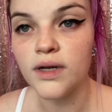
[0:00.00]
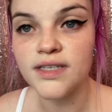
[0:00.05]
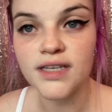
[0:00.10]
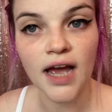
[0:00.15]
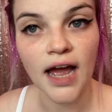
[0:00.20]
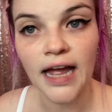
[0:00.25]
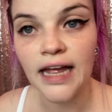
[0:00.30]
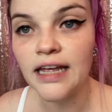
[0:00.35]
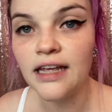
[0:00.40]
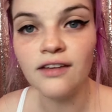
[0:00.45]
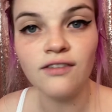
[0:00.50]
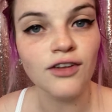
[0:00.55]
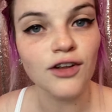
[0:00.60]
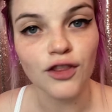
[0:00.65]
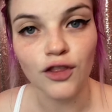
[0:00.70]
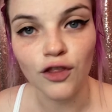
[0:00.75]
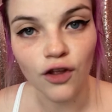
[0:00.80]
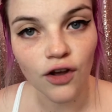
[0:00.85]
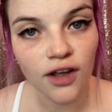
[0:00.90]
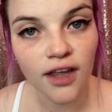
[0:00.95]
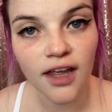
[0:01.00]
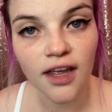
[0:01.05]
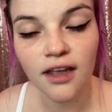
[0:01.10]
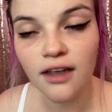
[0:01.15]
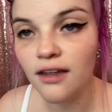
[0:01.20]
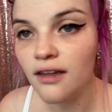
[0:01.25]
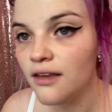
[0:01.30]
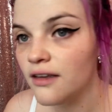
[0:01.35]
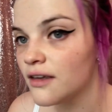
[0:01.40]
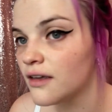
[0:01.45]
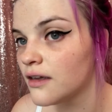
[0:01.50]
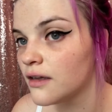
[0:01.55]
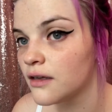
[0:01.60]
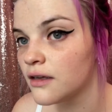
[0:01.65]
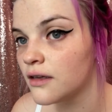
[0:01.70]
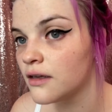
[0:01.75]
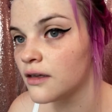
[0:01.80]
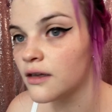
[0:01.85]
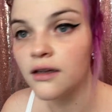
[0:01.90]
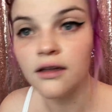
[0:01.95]
I even looking
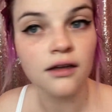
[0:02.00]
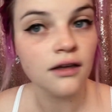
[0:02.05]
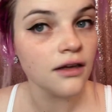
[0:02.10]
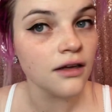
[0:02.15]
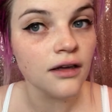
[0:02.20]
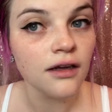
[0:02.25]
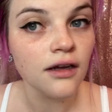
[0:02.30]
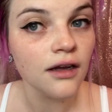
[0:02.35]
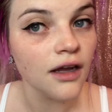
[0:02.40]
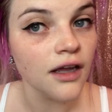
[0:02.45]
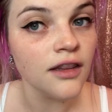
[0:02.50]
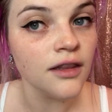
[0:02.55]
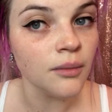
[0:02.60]
in the